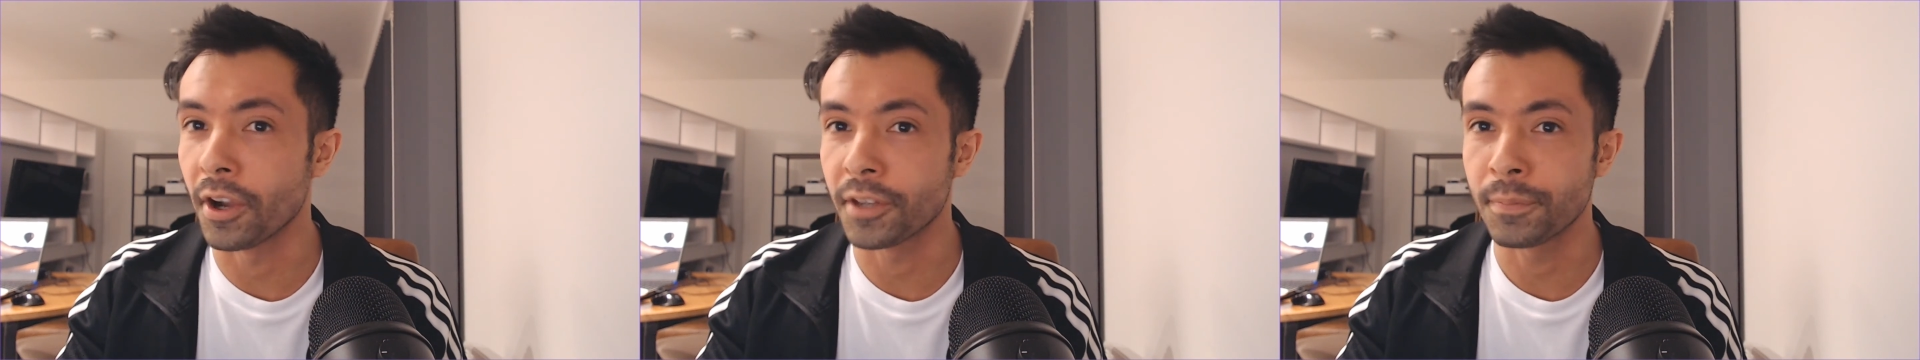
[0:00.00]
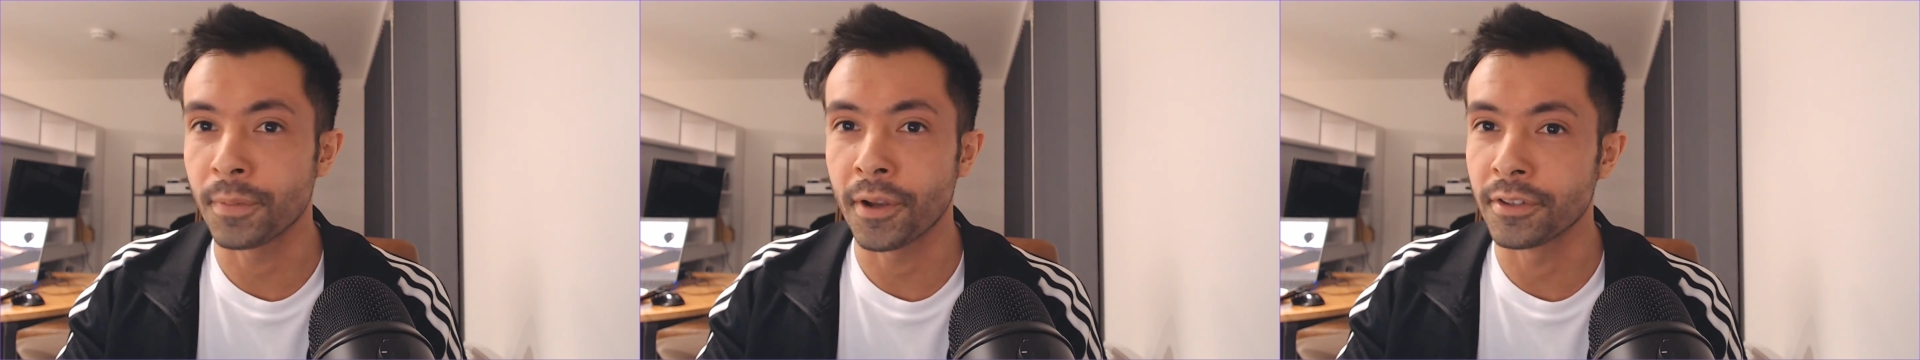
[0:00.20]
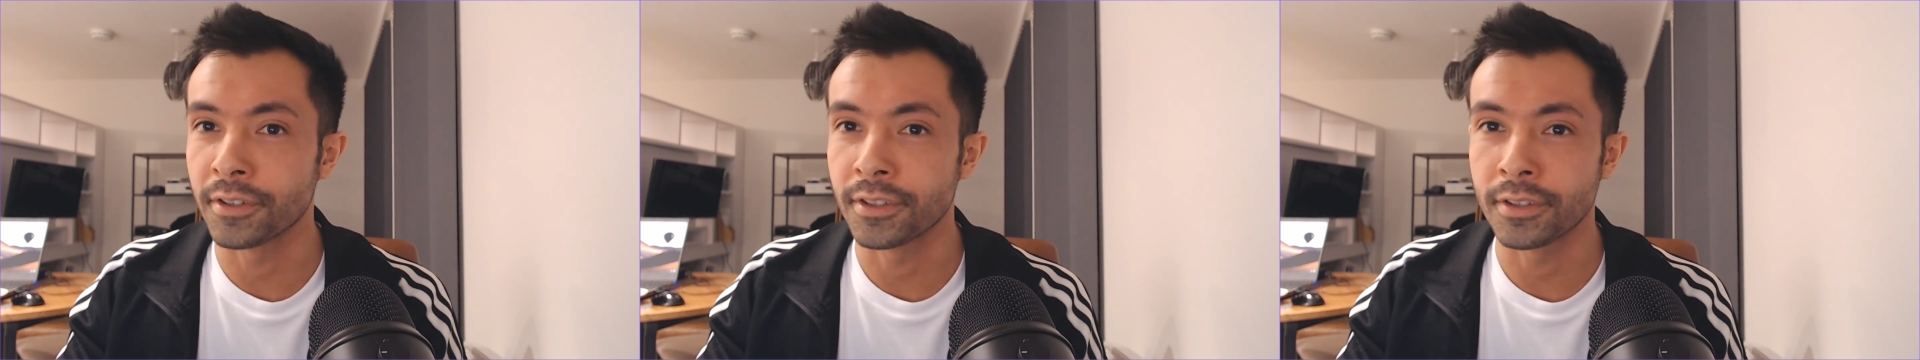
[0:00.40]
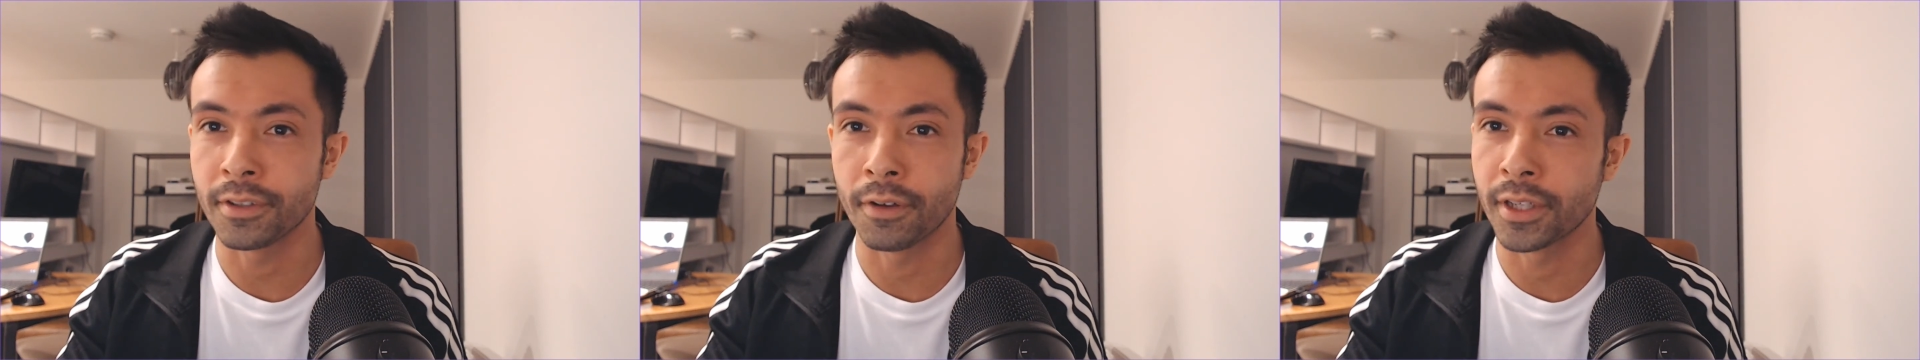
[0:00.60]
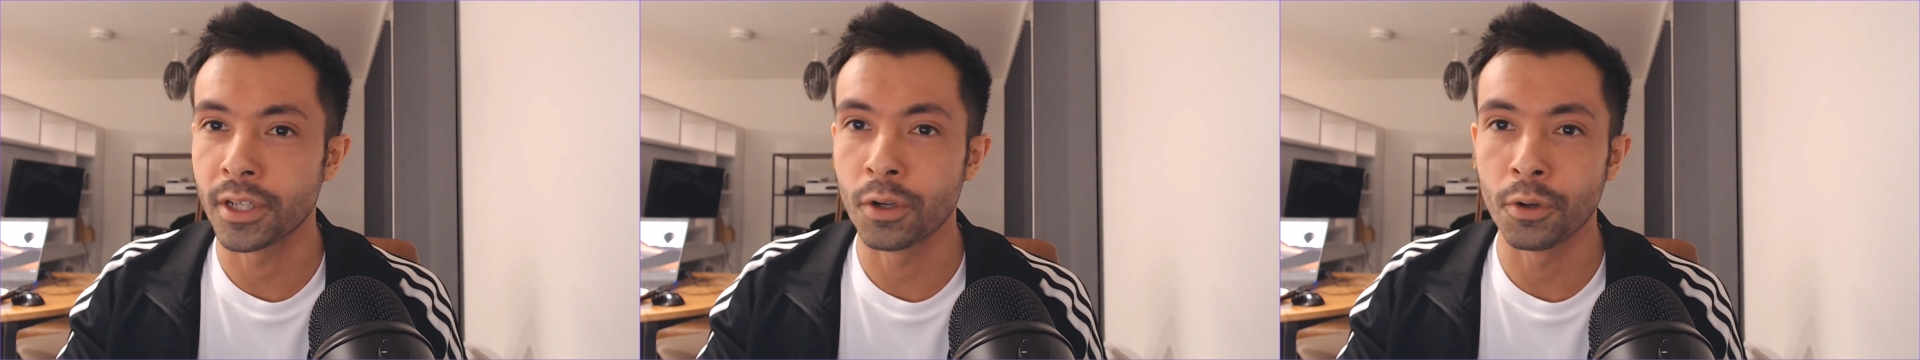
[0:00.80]
experience of
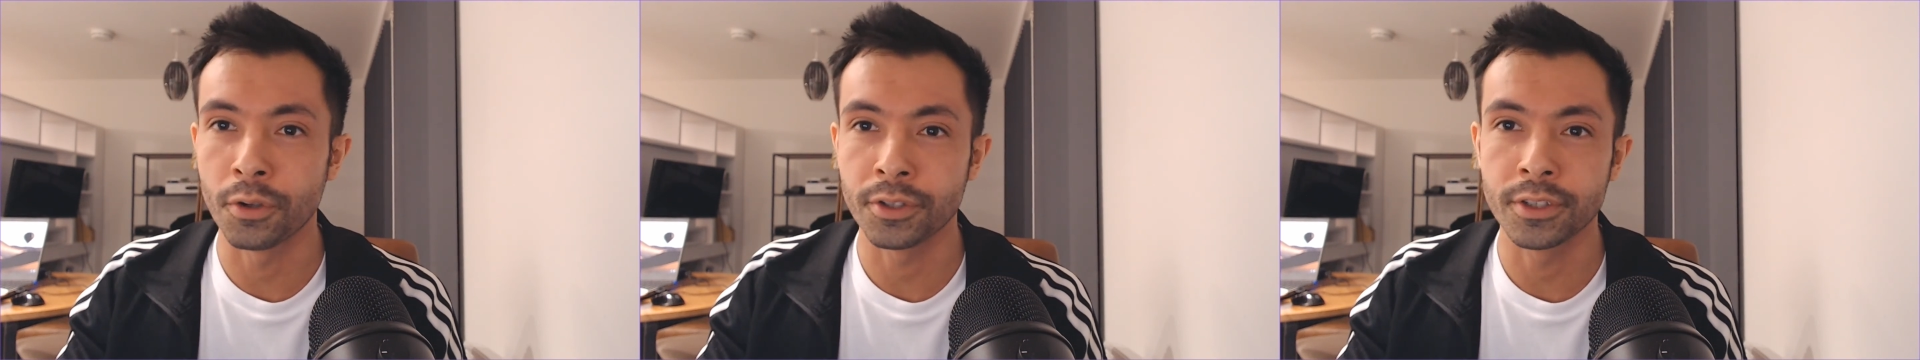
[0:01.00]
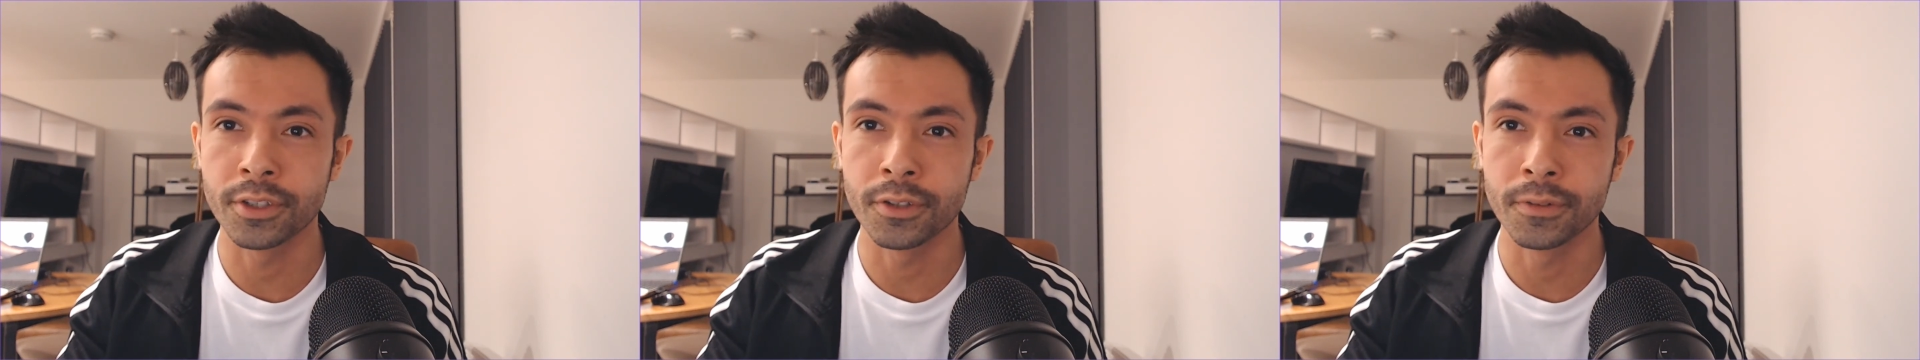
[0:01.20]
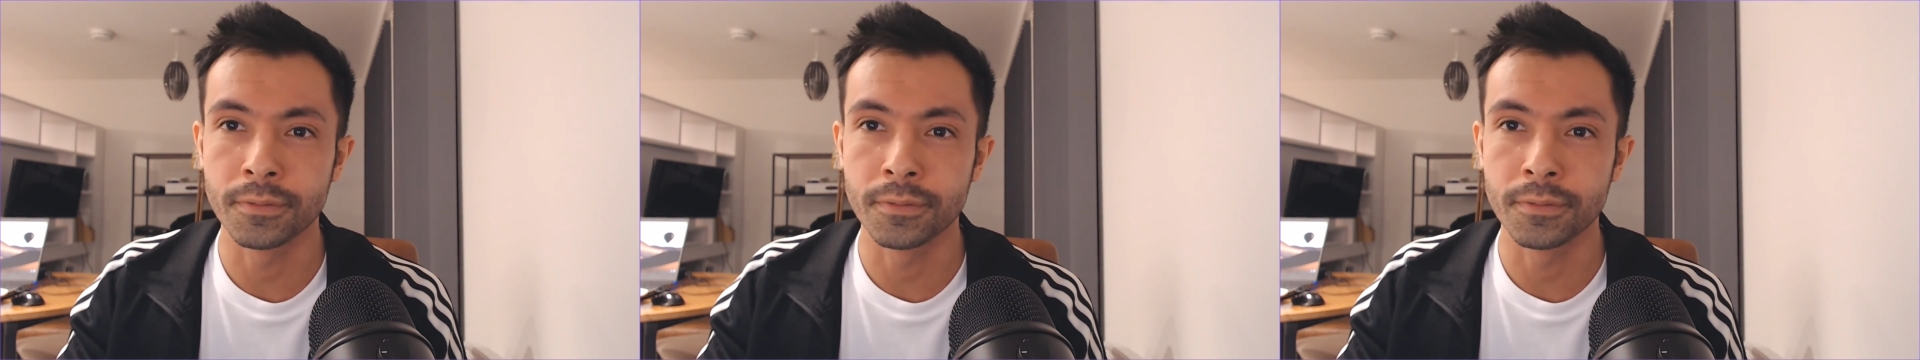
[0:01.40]
the course at all.